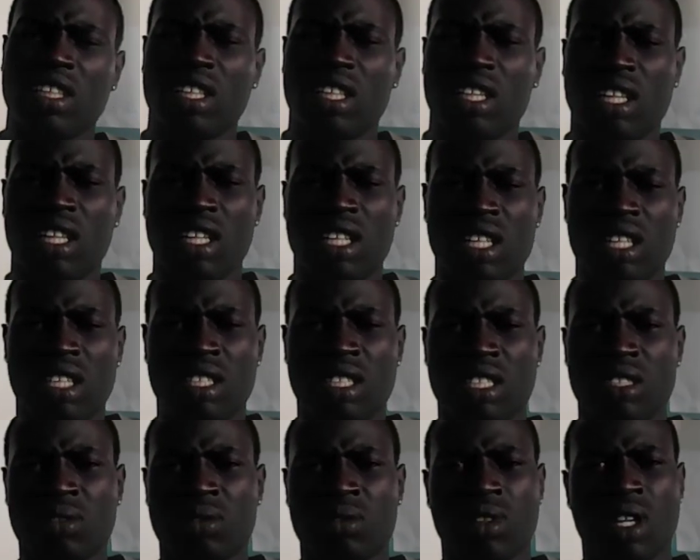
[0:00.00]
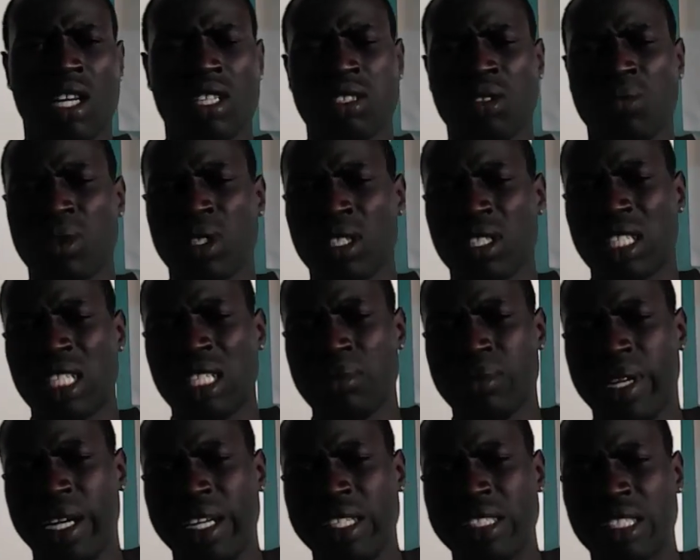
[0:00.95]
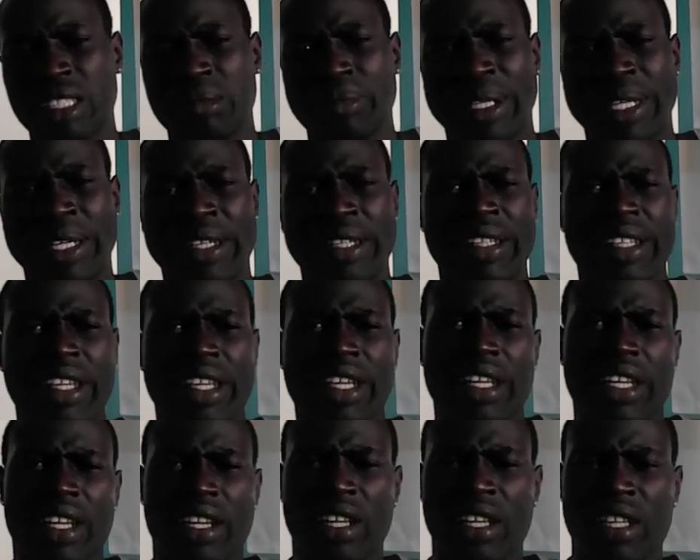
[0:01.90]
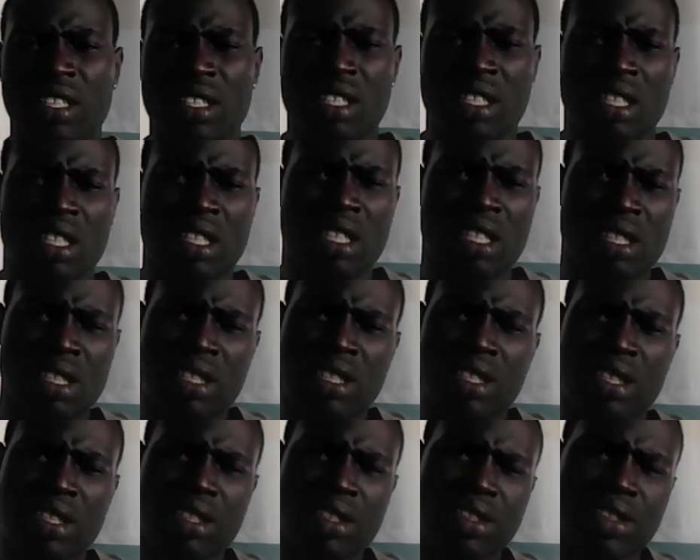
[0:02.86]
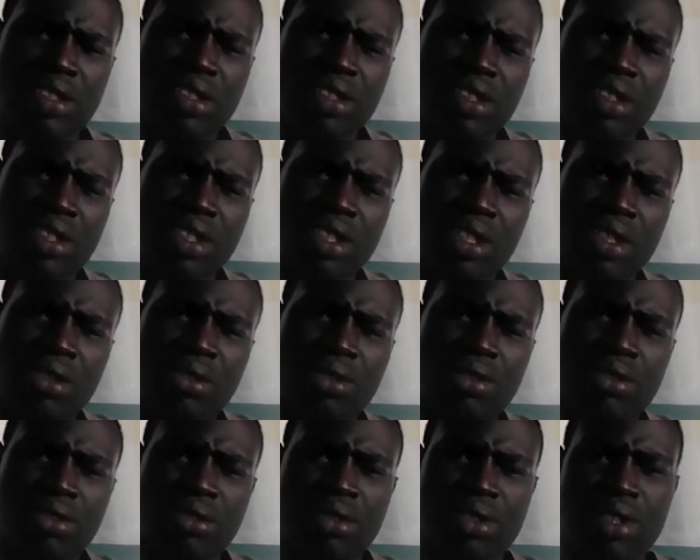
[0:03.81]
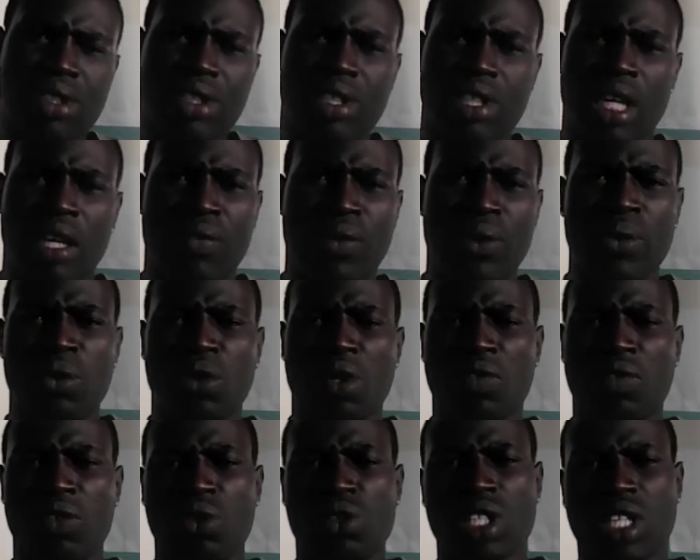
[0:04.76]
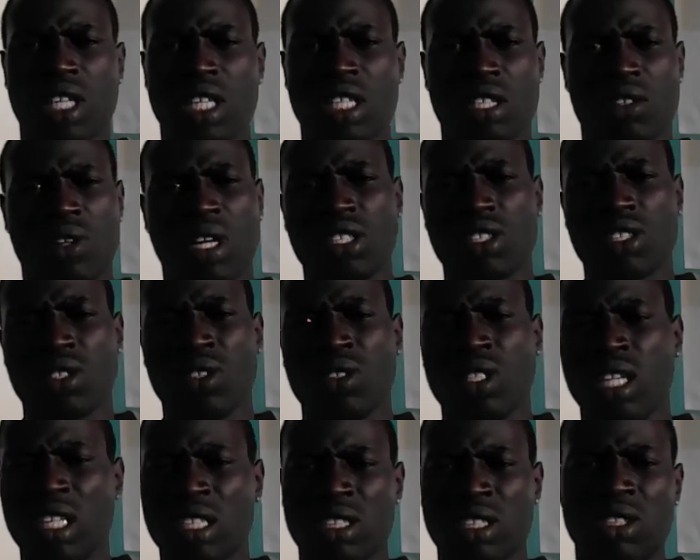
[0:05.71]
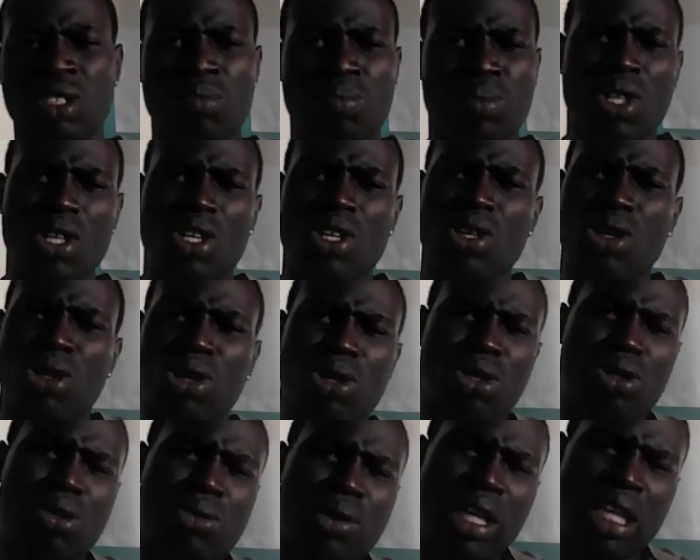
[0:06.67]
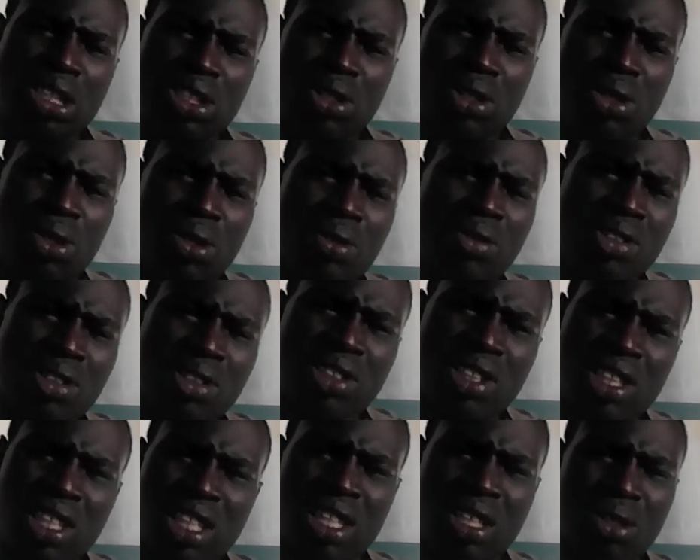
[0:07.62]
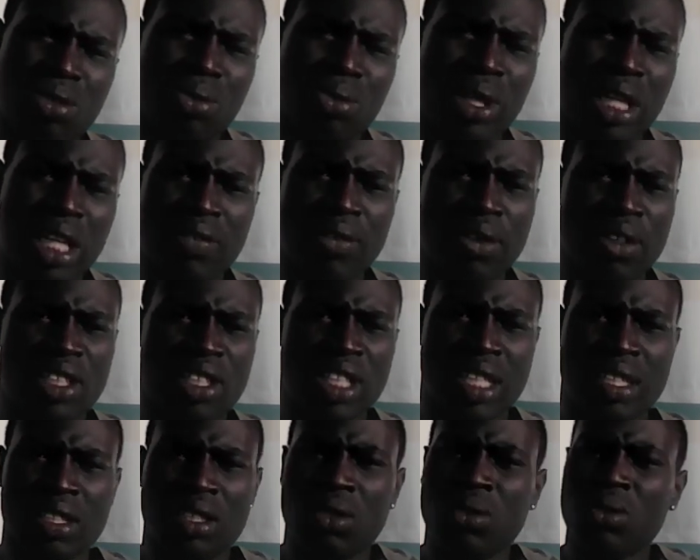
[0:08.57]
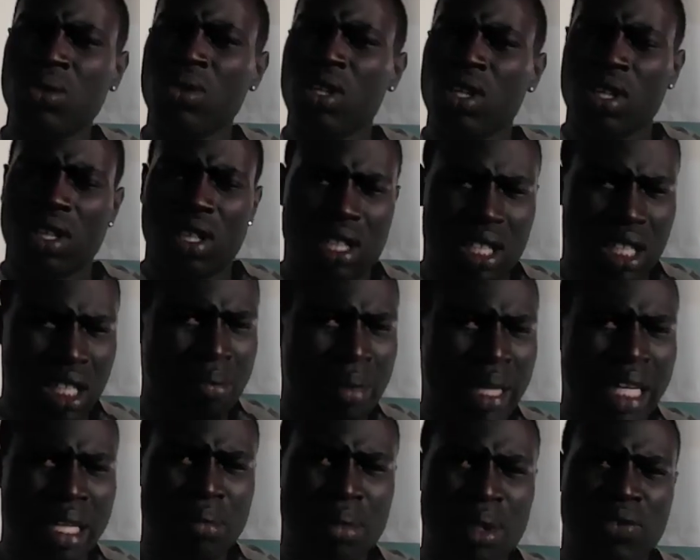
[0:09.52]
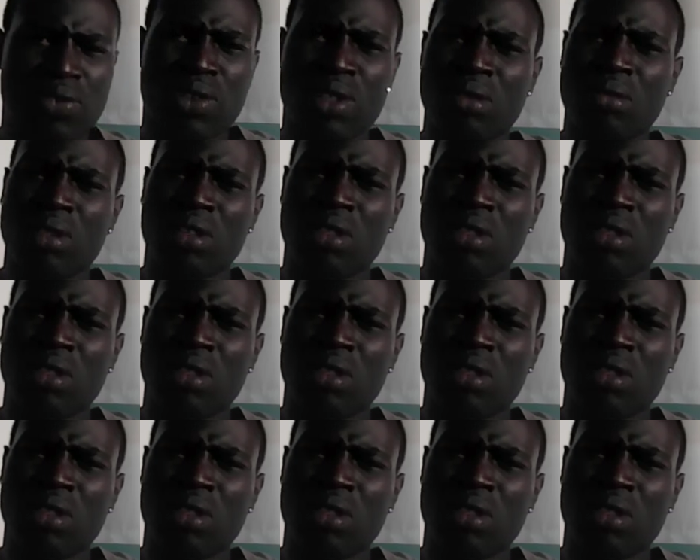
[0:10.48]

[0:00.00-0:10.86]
Uh, this Husloop is gonna keep rising, man. And uh, you know, if you if you're trying to create your own hustler or create your own uh, whatever you're trying to do, come at me for the